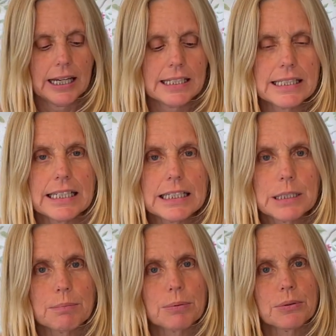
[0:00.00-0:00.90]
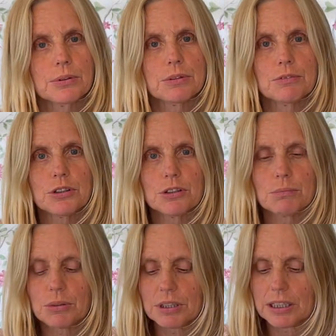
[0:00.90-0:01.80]
A teaspoon of
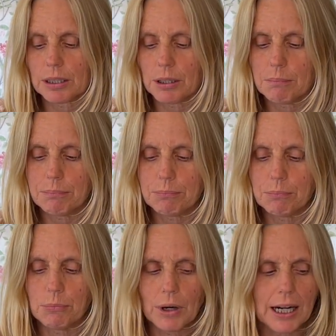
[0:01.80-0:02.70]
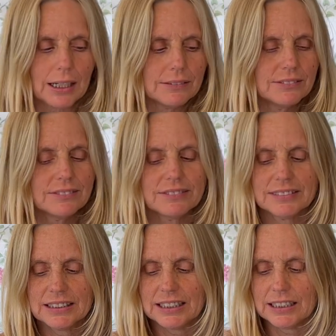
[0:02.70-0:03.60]
turmeric. Voila!
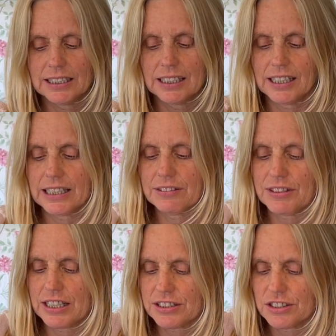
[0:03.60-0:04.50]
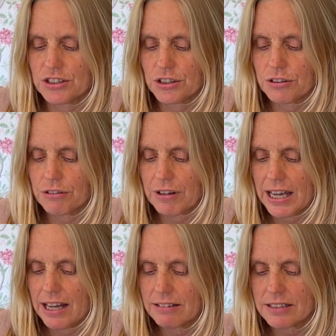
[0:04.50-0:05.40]
Give that a stir
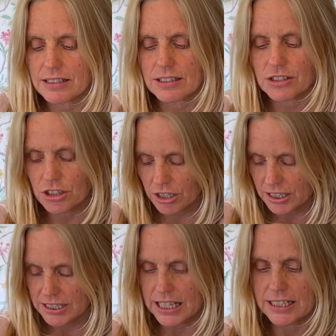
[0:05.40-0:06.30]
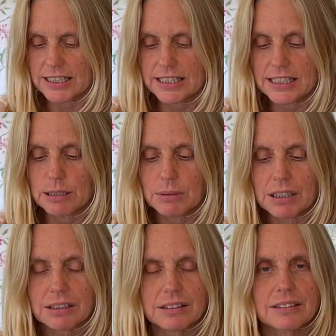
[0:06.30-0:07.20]
around. Turn it down to simmer,
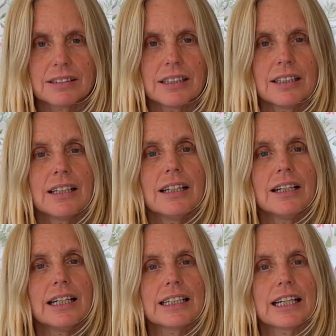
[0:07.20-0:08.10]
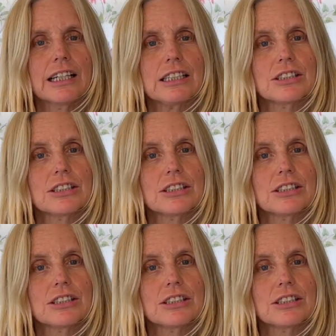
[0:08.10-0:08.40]
and let